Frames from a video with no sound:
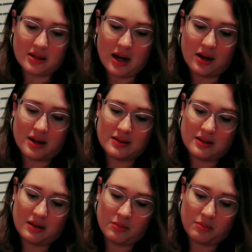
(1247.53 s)
I got
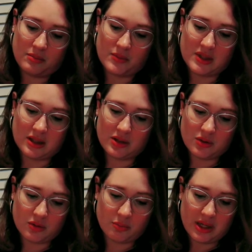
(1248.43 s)
some
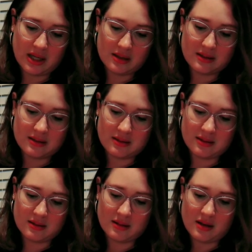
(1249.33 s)
cylindrical
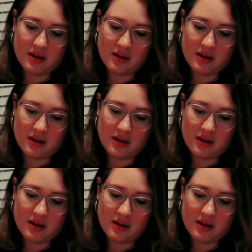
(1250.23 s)
beets.